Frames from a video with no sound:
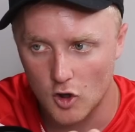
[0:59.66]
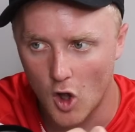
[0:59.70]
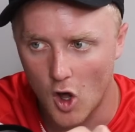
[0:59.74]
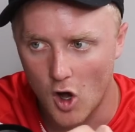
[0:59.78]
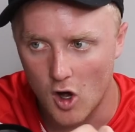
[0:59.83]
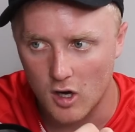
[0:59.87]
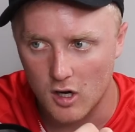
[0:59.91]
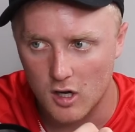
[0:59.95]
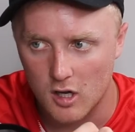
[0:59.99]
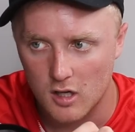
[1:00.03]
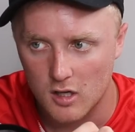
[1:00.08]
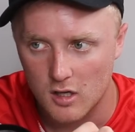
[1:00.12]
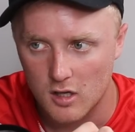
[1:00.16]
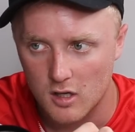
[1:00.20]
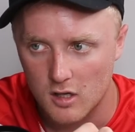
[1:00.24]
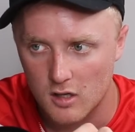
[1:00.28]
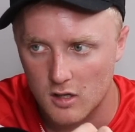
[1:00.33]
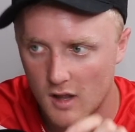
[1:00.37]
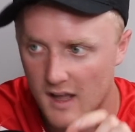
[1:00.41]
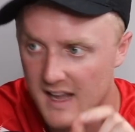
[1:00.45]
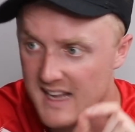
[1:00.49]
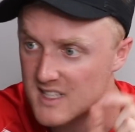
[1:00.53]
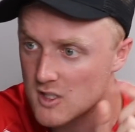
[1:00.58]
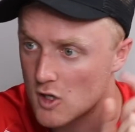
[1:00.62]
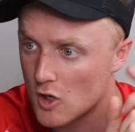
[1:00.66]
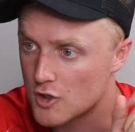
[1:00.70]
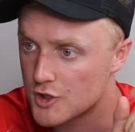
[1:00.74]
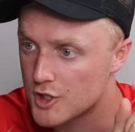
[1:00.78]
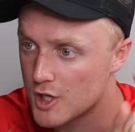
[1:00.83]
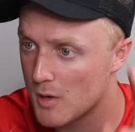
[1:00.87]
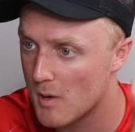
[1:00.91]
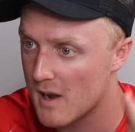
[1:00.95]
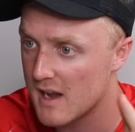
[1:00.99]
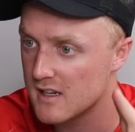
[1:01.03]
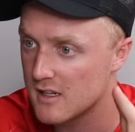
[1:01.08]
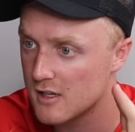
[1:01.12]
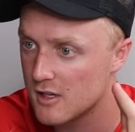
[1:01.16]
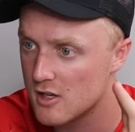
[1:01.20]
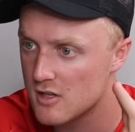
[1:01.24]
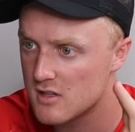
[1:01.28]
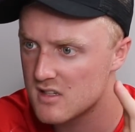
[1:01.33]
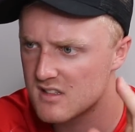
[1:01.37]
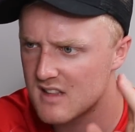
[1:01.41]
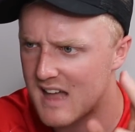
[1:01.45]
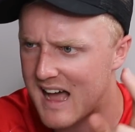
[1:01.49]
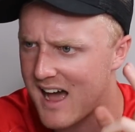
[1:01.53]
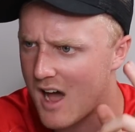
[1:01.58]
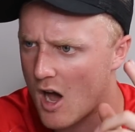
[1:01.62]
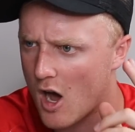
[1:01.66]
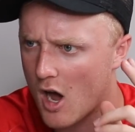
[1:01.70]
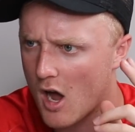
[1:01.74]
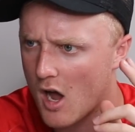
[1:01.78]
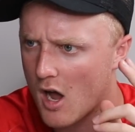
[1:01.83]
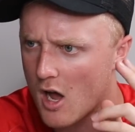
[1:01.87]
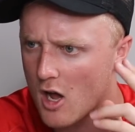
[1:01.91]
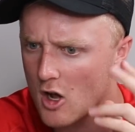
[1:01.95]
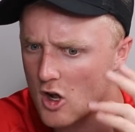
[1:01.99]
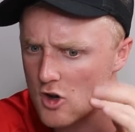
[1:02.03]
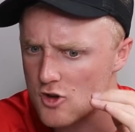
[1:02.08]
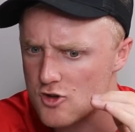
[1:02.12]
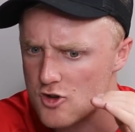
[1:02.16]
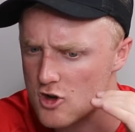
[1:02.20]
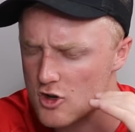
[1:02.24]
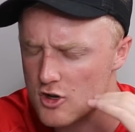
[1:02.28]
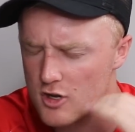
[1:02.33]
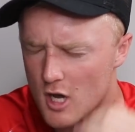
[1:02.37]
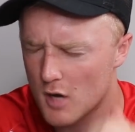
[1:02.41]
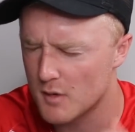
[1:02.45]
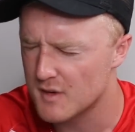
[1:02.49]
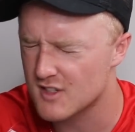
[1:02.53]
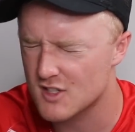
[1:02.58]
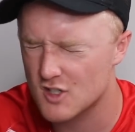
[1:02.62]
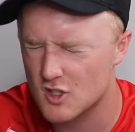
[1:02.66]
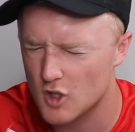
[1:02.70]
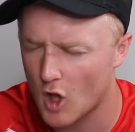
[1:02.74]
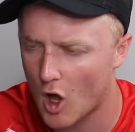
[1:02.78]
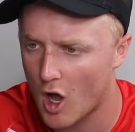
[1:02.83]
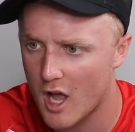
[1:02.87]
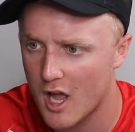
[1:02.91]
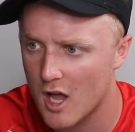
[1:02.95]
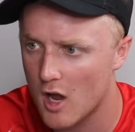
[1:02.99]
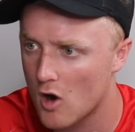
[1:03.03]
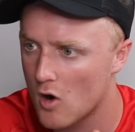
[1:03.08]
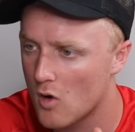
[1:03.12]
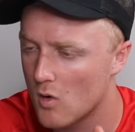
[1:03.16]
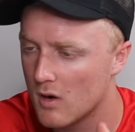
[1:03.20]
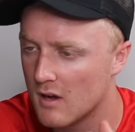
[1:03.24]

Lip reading: lock. He's got 2 editors that know his style.